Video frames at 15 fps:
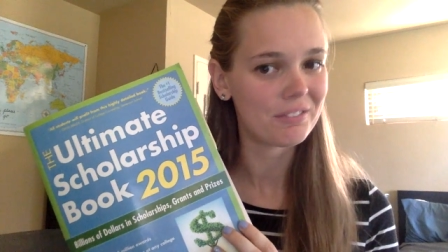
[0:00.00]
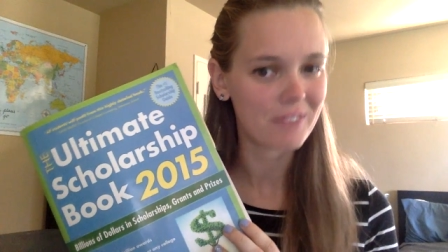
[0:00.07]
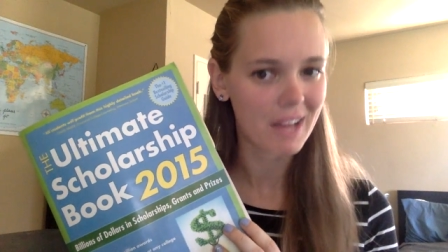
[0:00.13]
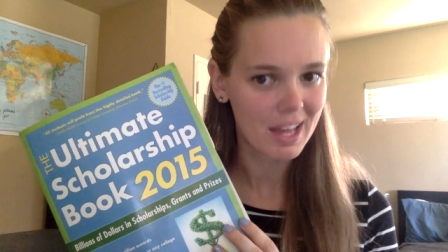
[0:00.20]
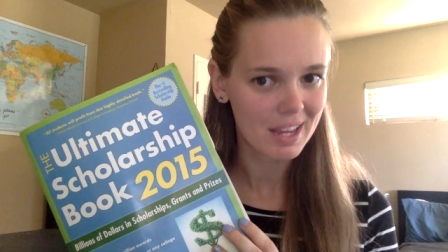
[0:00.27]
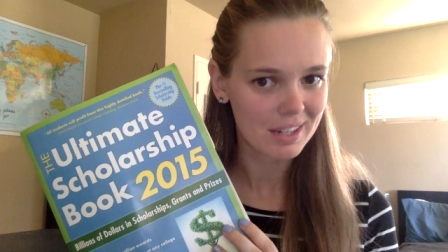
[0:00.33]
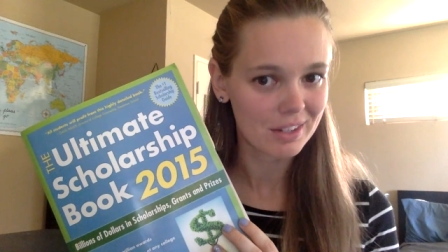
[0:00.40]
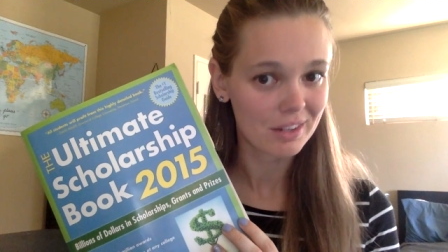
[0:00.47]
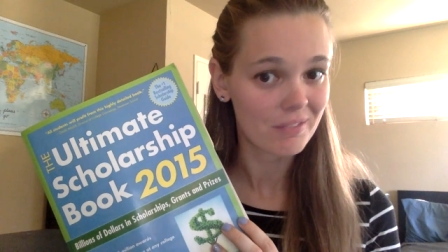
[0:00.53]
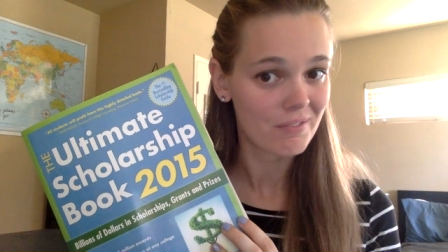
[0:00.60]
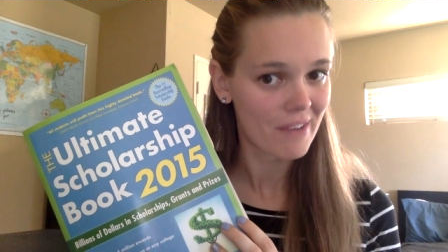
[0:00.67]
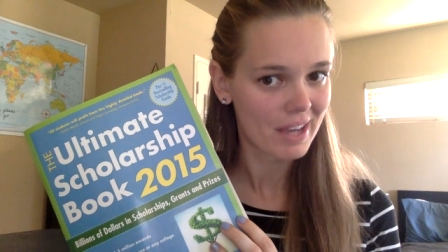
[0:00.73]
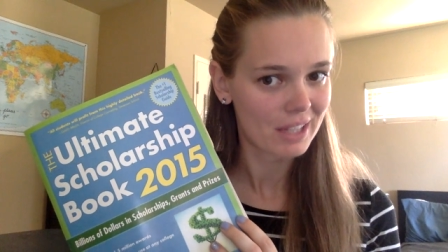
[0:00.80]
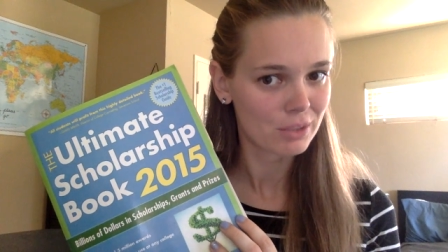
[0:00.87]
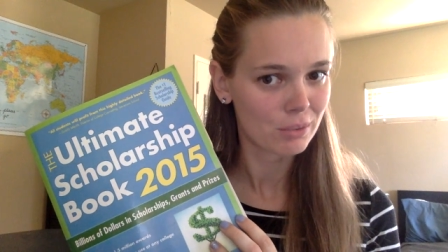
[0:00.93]
find on
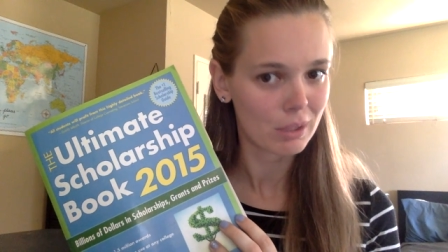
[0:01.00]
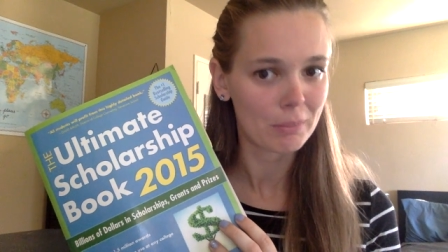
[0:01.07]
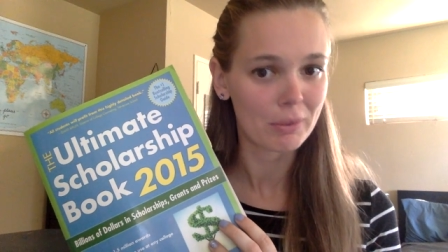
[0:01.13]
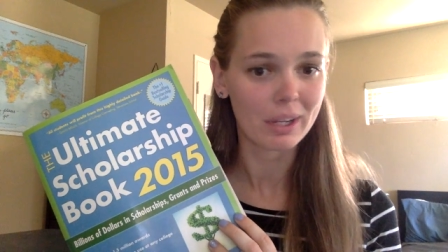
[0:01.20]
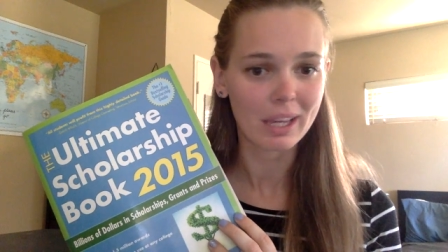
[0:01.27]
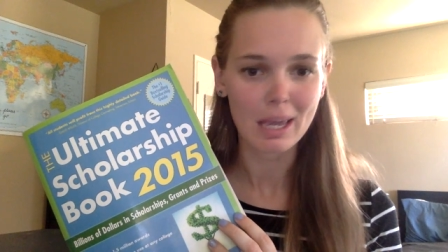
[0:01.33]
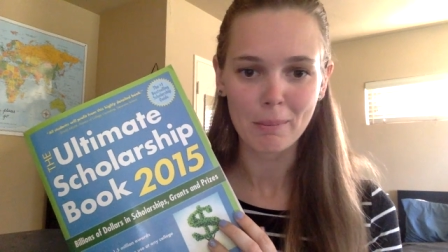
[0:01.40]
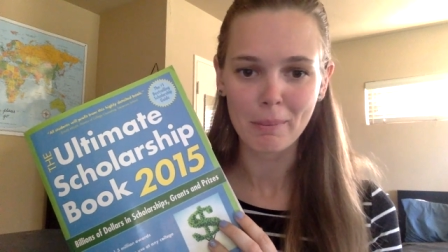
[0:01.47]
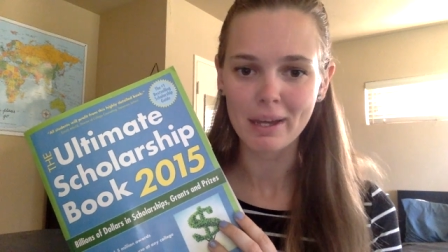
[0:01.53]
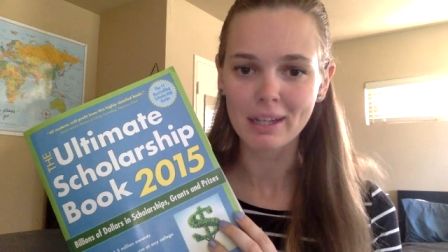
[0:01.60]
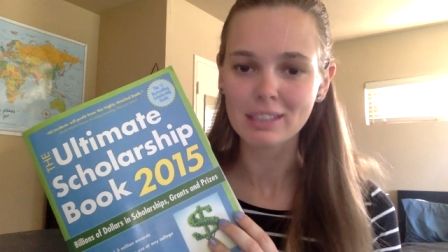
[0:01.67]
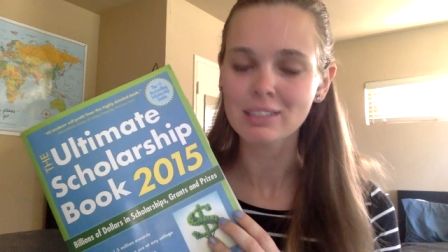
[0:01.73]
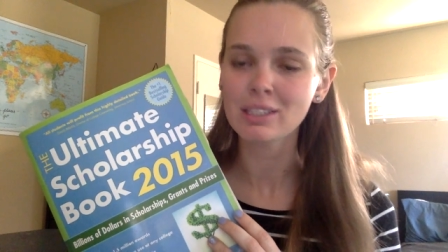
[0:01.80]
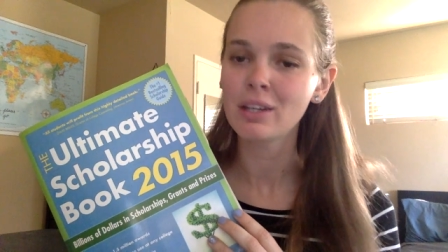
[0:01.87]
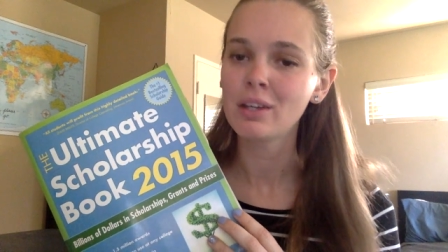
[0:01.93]
FastWeb or
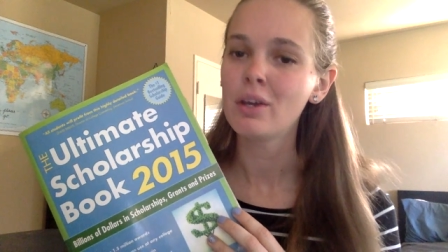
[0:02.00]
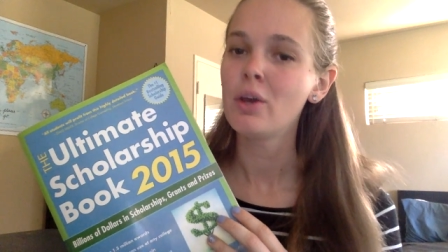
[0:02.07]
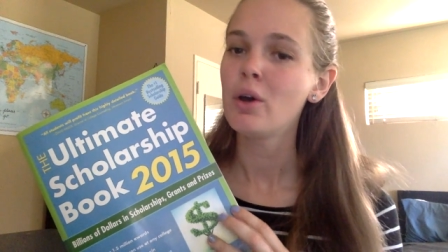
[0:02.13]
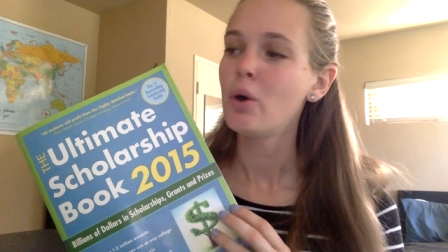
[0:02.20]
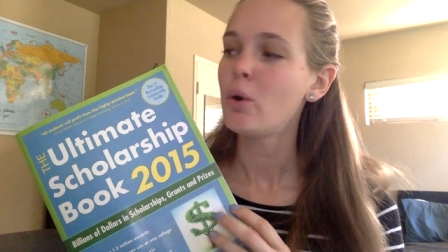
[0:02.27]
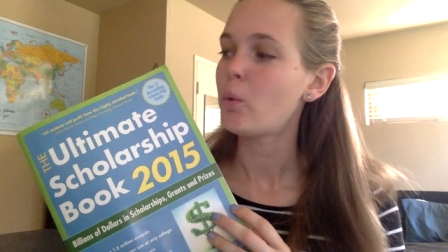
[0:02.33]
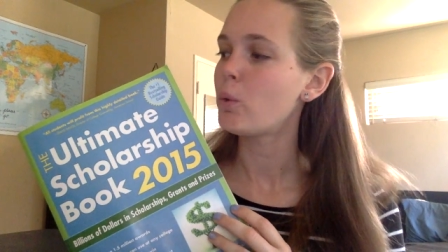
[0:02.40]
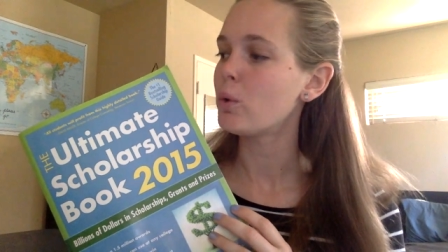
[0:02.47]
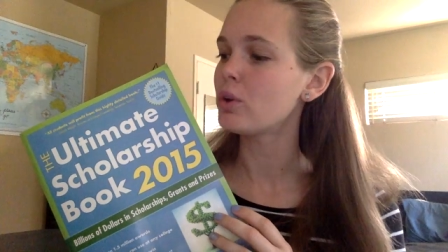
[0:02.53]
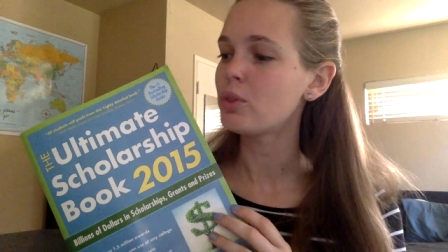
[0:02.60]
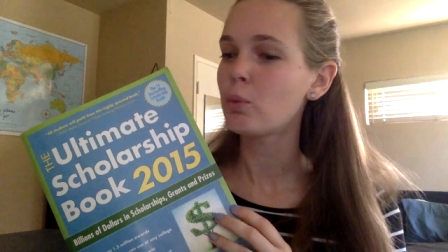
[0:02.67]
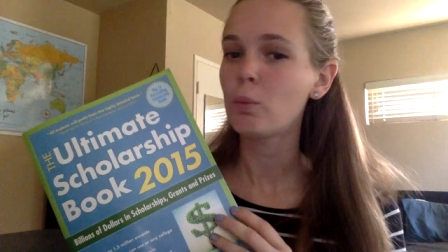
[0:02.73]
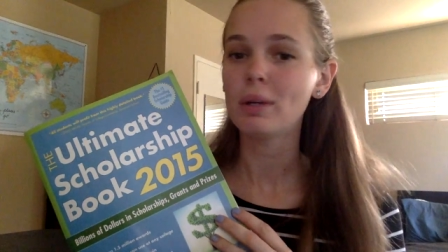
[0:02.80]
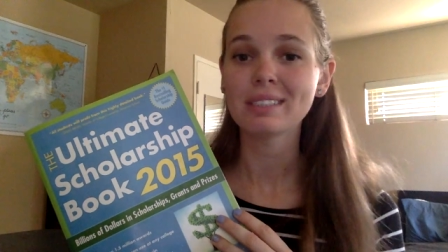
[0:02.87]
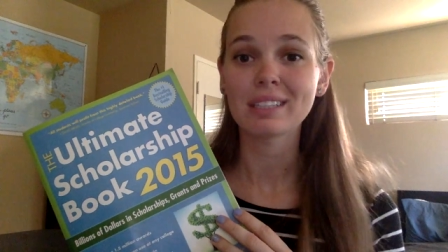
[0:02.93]
CAPEX, or the
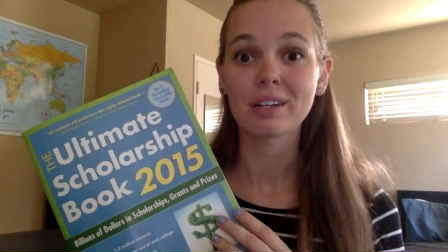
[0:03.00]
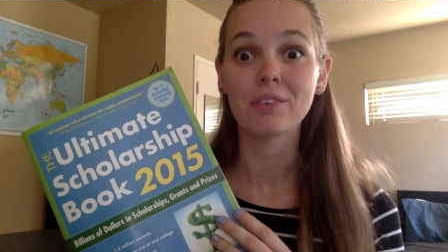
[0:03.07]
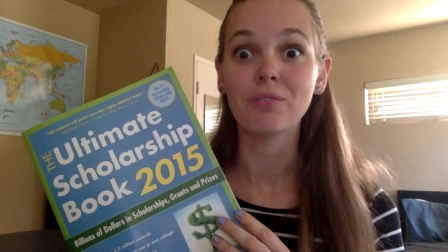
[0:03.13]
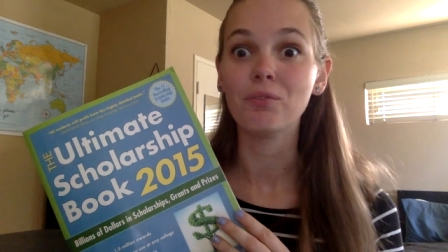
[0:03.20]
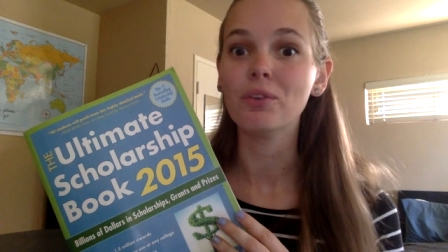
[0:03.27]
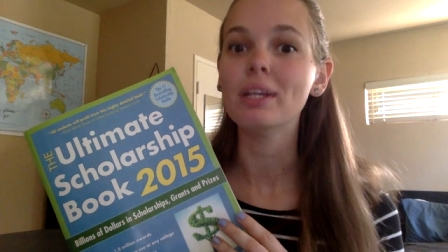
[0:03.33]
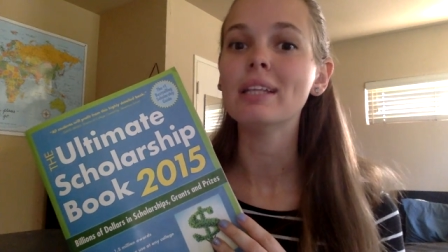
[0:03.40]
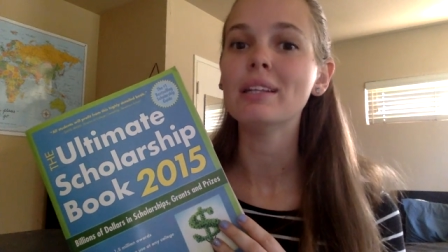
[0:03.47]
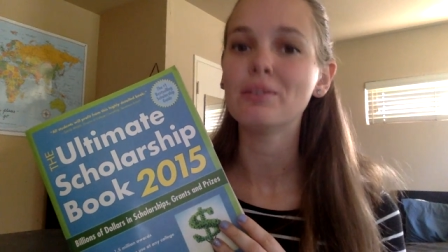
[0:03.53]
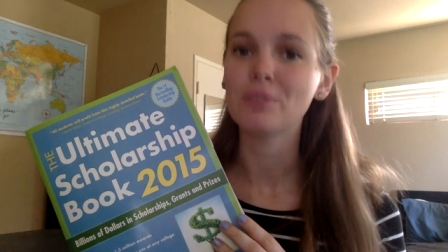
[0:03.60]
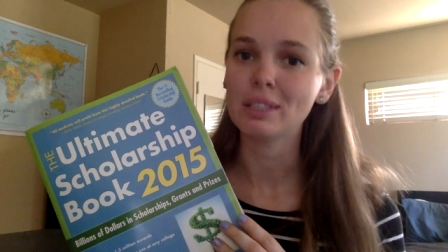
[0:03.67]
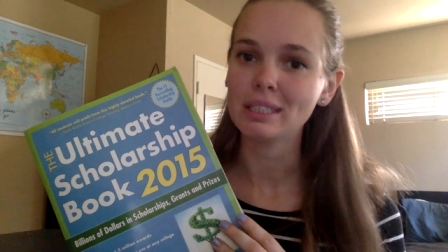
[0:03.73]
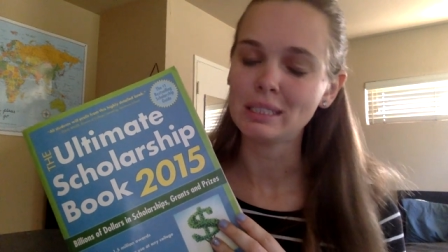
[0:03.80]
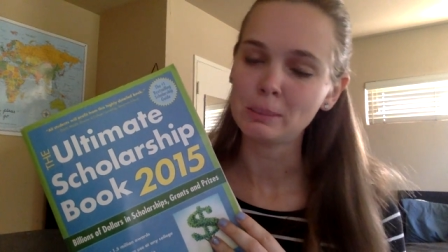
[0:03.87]
ones that are really, really